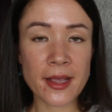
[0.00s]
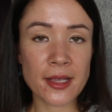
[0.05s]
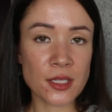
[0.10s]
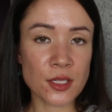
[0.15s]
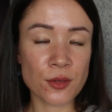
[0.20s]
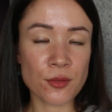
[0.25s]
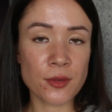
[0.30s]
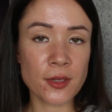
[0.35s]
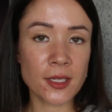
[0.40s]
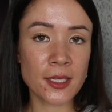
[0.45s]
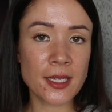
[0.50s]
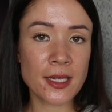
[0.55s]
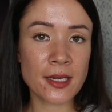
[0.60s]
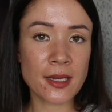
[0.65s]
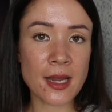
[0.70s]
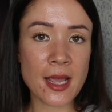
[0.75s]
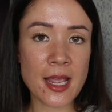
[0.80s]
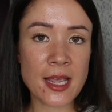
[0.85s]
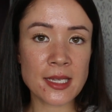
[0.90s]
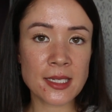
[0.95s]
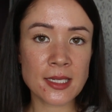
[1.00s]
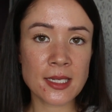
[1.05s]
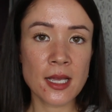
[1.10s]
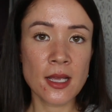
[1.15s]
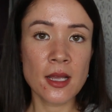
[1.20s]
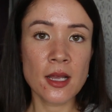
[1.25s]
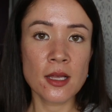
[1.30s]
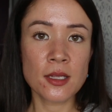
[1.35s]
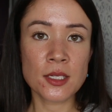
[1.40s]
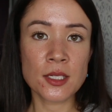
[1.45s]
It's a really nice
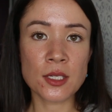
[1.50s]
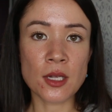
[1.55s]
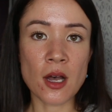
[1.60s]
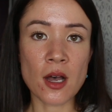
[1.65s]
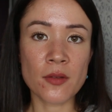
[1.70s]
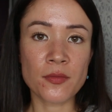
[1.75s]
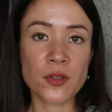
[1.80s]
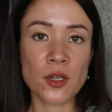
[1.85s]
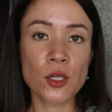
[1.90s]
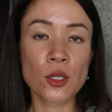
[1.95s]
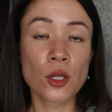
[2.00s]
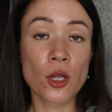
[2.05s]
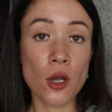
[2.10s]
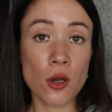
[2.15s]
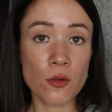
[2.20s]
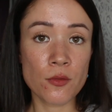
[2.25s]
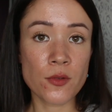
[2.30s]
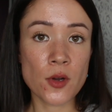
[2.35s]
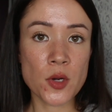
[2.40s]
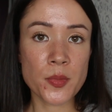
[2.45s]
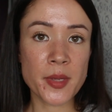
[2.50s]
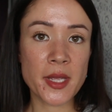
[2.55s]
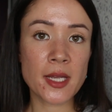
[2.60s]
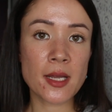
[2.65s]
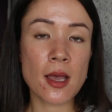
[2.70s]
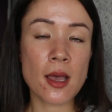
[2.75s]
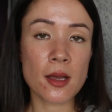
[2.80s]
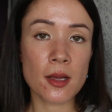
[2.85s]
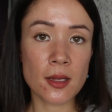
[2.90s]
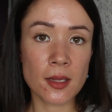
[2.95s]
soft low
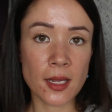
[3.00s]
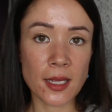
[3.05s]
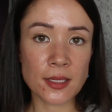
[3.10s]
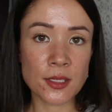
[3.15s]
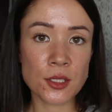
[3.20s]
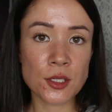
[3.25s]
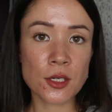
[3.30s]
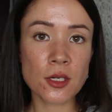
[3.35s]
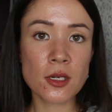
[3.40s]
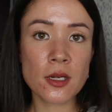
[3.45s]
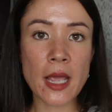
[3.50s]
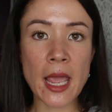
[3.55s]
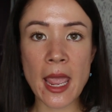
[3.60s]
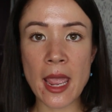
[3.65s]
foaming cleanser,